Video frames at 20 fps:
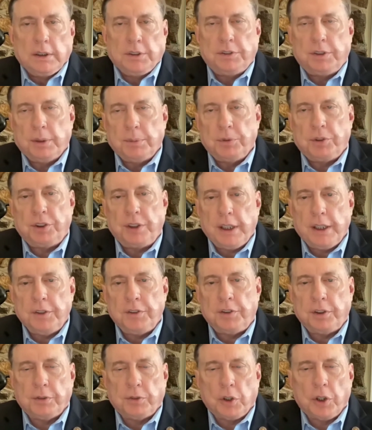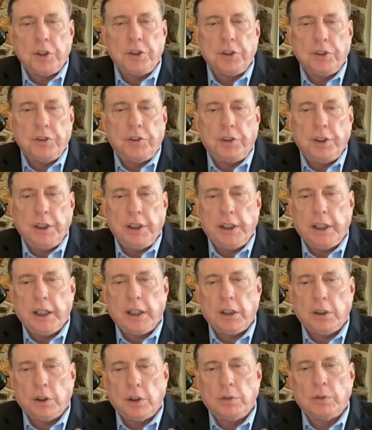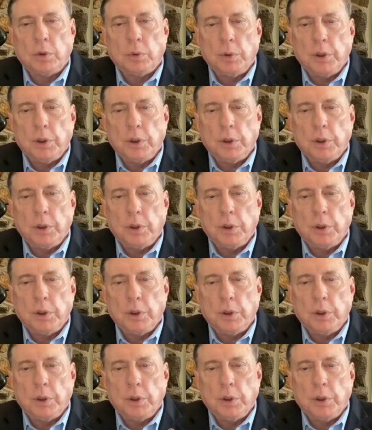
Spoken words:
sense of urgency to get it over